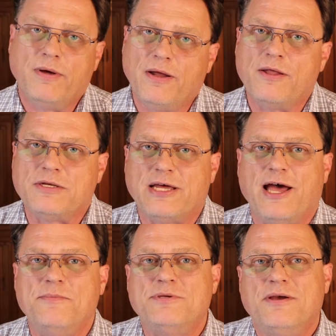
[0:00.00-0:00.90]
But other
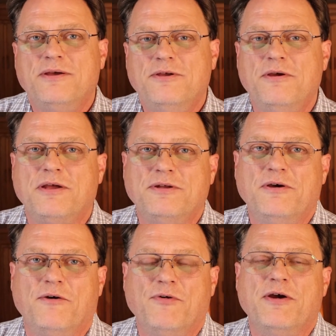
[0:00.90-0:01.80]
times you can
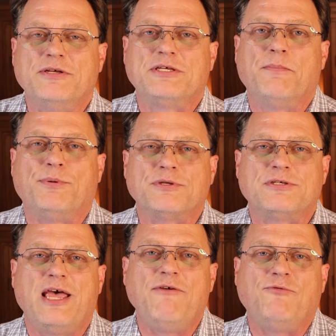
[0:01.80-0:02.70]
do a very simple
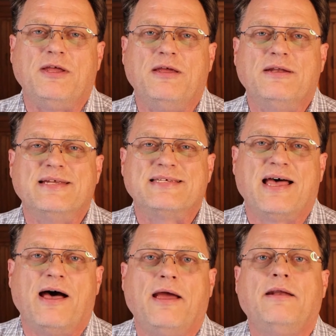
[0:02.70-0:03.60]
safety
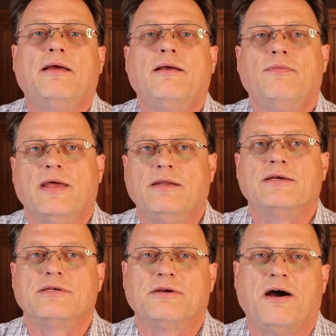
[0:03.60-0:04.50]
design that
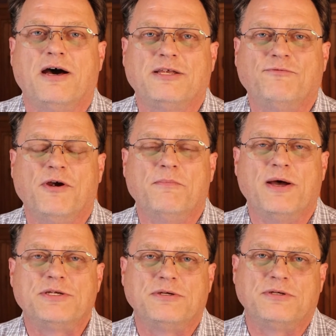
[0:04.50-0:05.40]
doesn't cost very
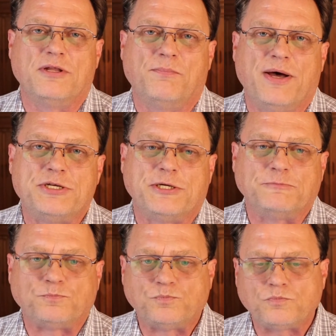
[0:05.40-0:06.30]
much to the
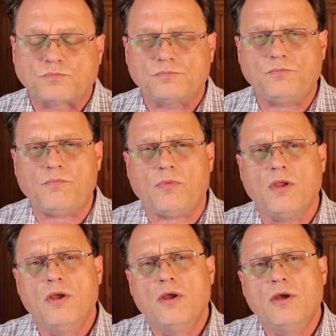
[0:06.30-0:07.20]
budget.
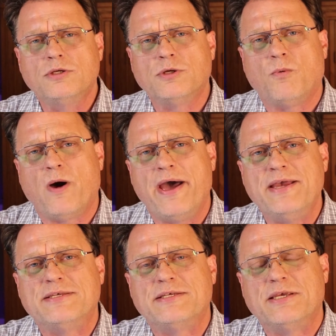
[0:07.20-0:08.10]
So
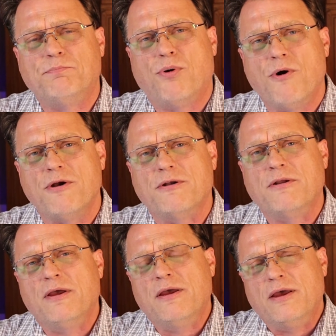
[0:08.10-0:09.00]
why is this
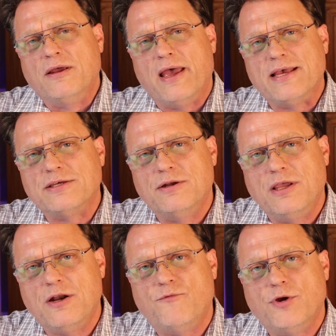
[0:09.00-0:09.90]
important as
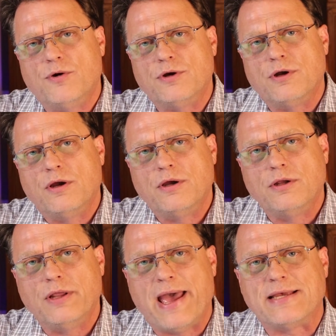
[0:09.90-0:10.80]
an interviewer
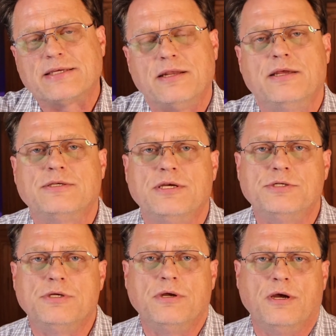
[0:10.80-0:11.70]
asking his
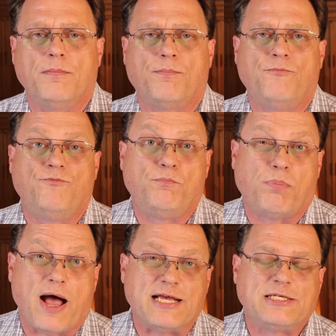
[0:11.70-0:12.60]
uh,
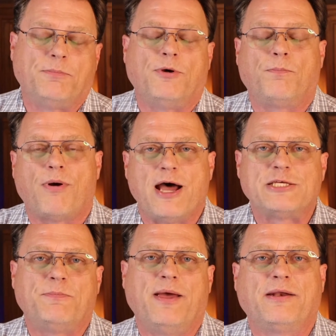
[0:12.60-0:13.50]
possible
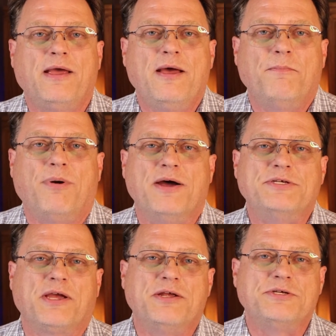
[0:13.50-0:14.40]
prospect
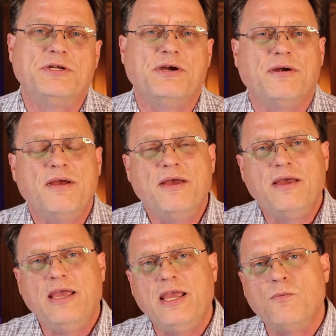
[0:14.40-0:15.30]
project engineer?
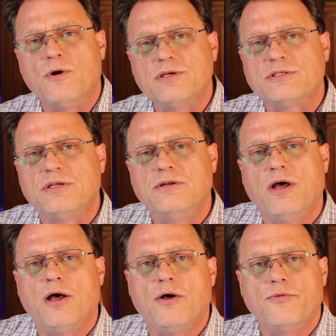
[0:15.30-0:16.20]
He wants to
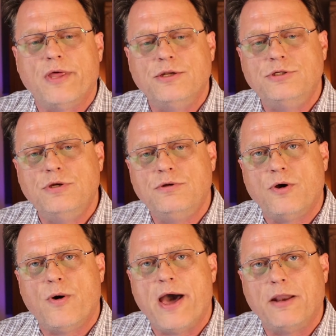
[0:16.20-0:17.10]
know that you
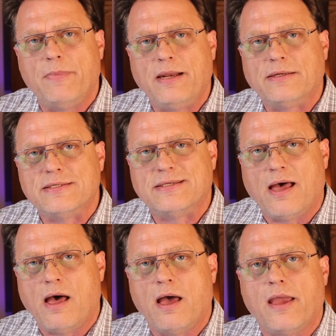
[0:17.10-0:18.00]
know how to make
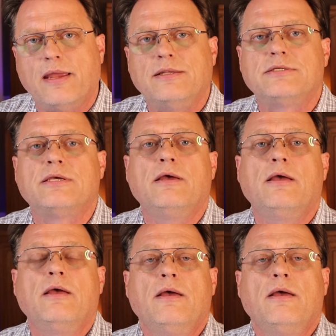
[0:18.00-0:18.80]
designs